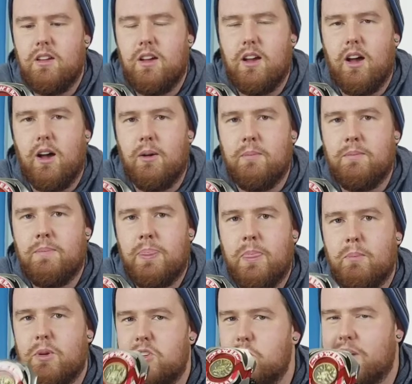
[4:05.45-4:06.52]
Um,
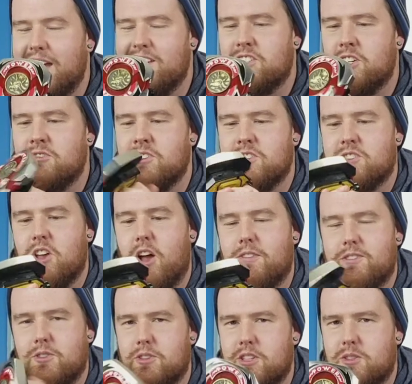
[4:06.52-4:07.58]
but you can't turn this off,
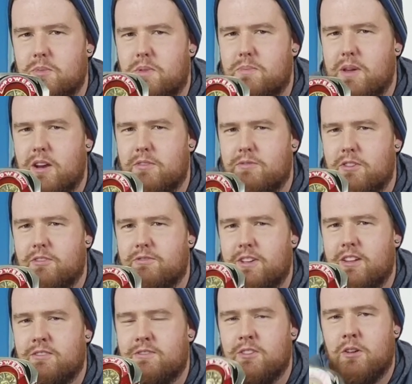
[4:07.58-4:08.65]
so this would be better for a
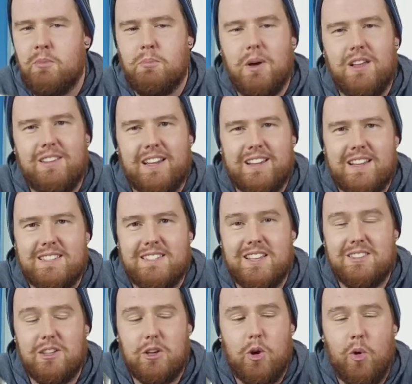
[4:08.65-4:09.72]
fan film. But like I
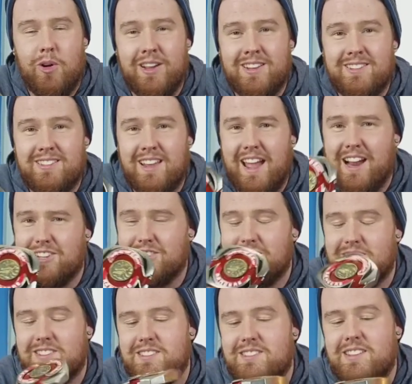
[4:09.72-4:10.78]
said, the coin actually
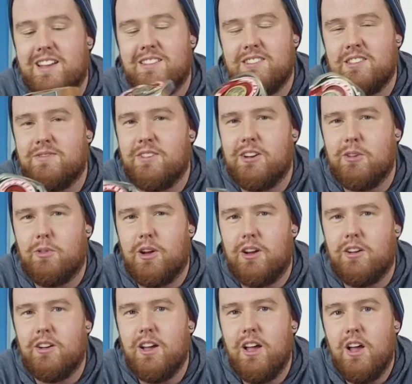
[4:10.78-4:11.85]
doesn't stay on this very
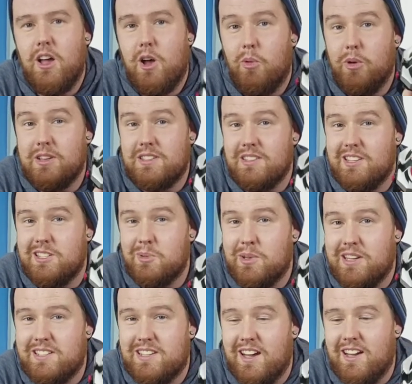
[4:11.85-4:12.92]
well. Whereas this one
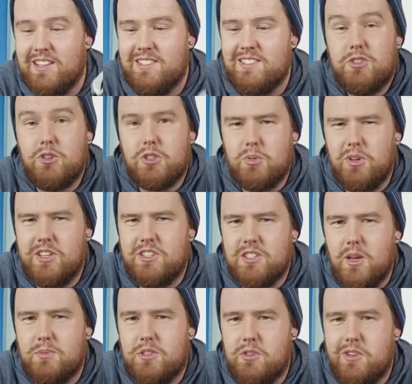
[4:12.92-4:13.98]
it does. So it's really just
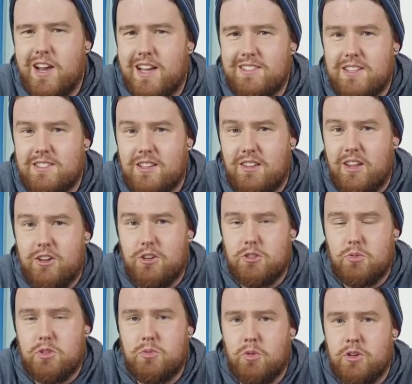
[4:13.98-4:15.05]
up to you guys as collectors
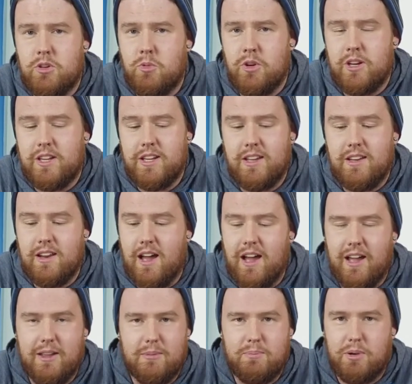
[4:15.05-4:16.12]
which one you want to get.
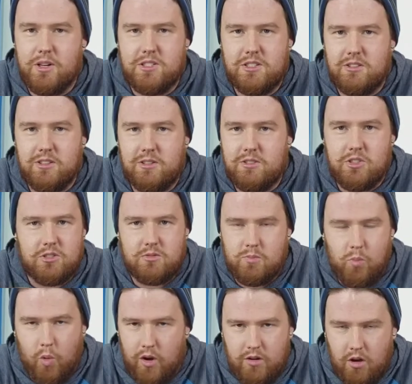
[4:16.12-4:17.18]
I personally
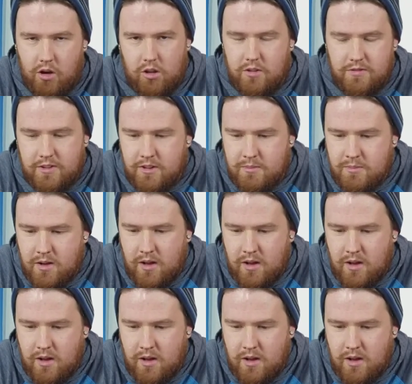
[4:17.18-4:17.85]
just want all of them.